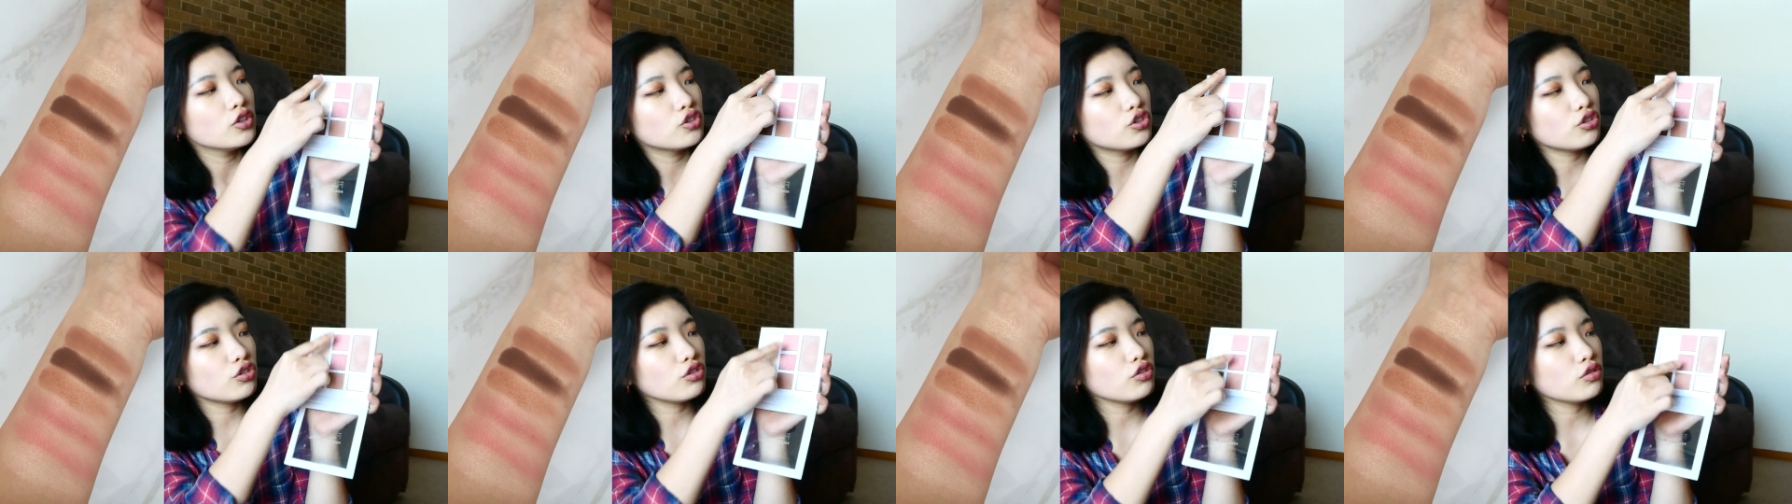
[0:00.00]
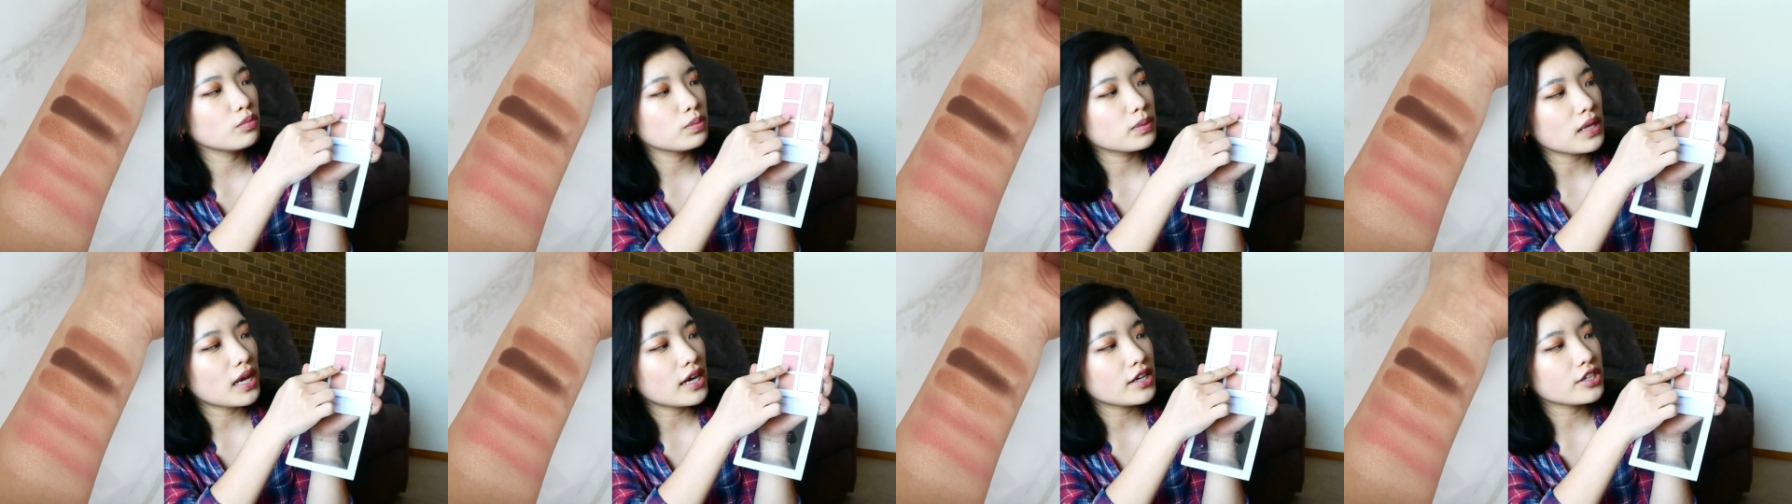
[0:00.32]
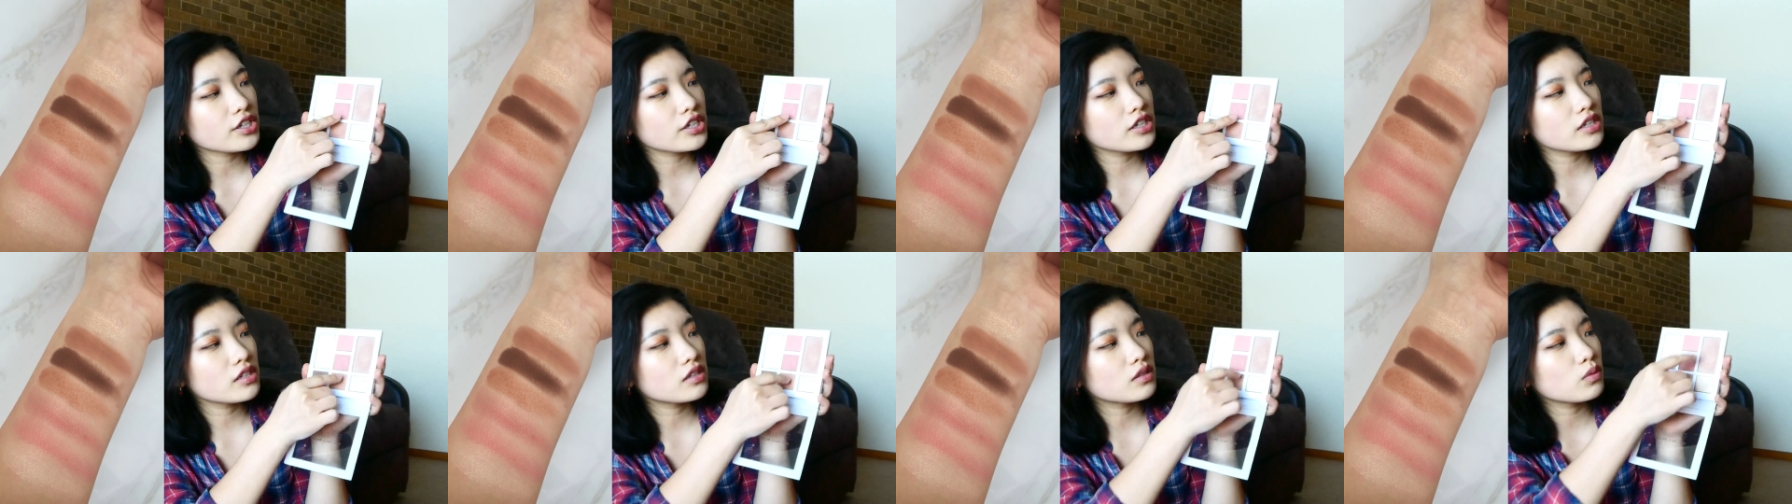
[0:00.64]
2
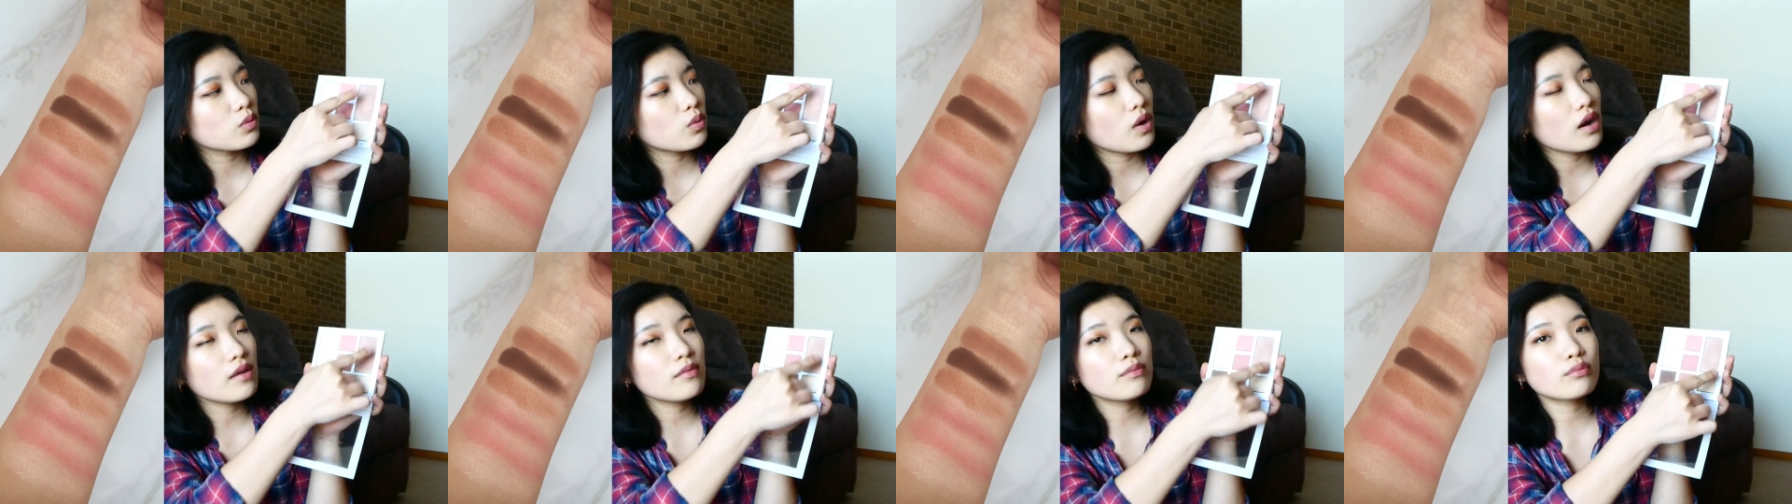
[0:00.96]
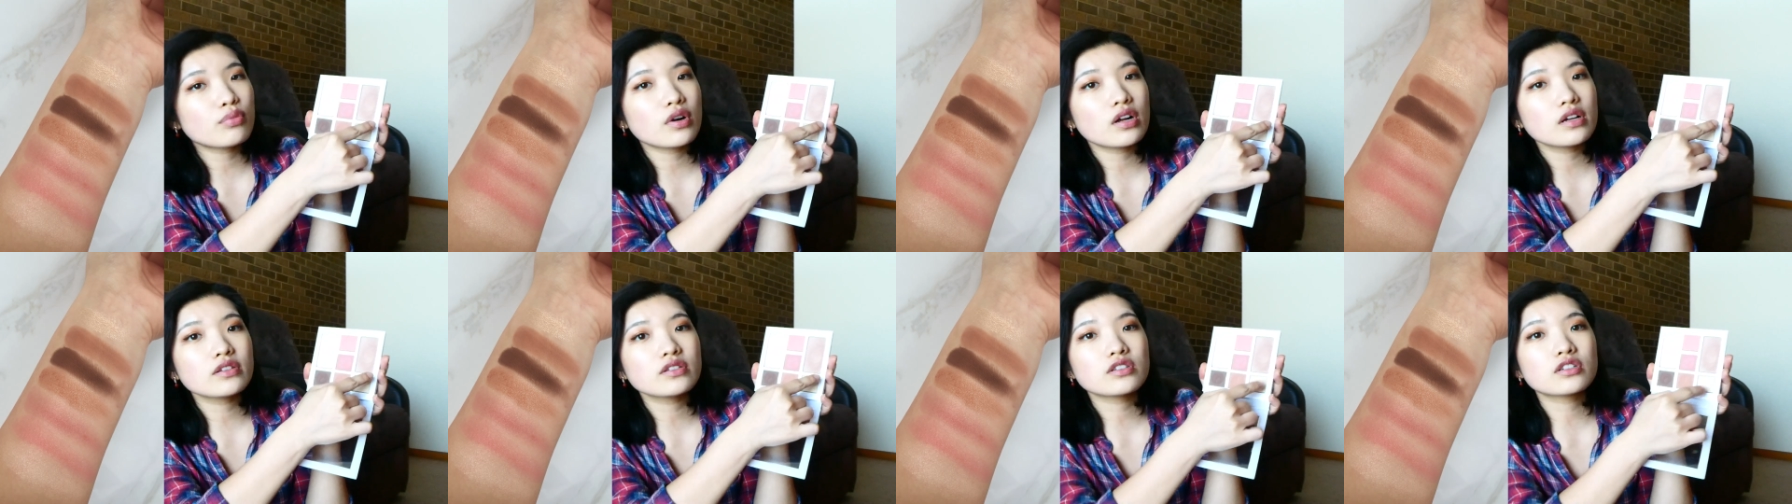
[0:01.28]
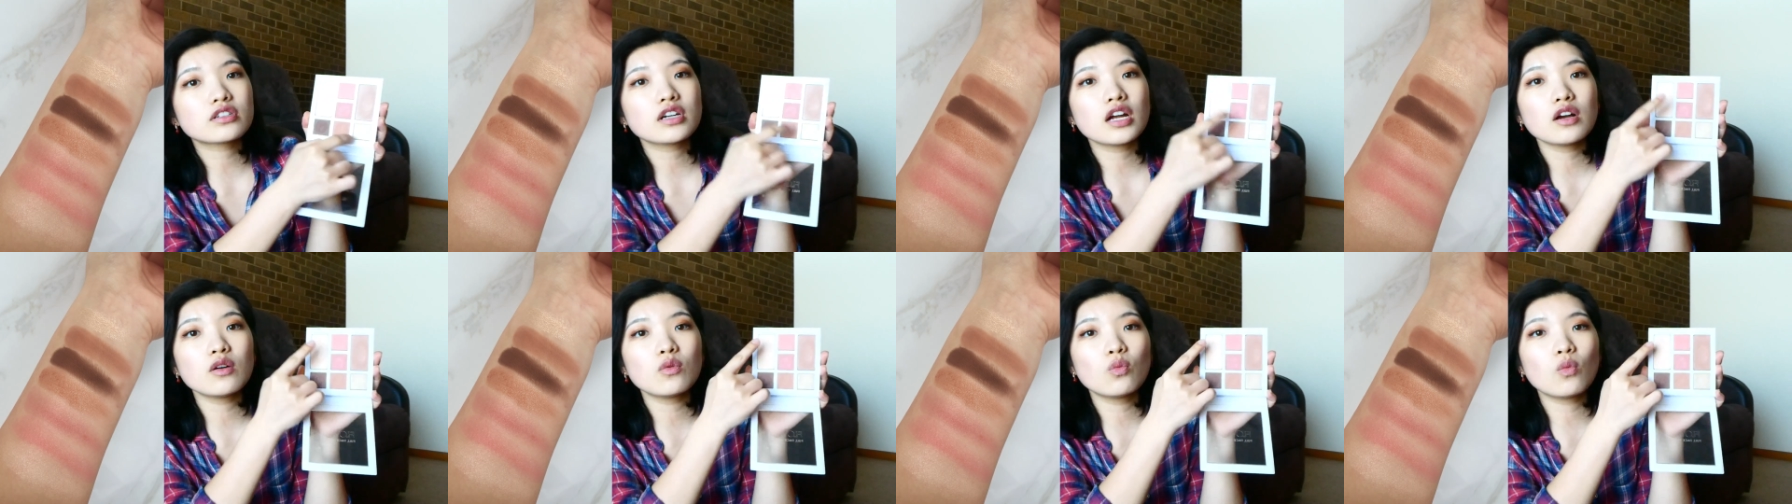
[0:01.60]
blushes, 1
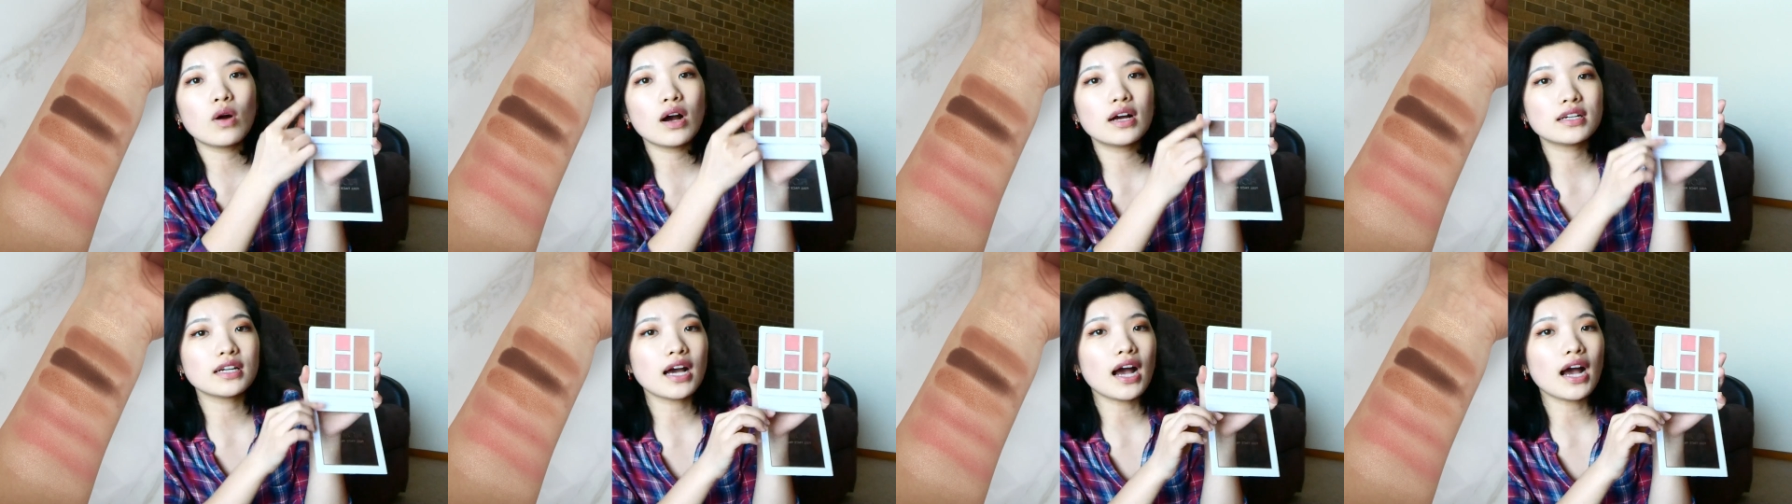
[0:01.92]
bronzer, and 1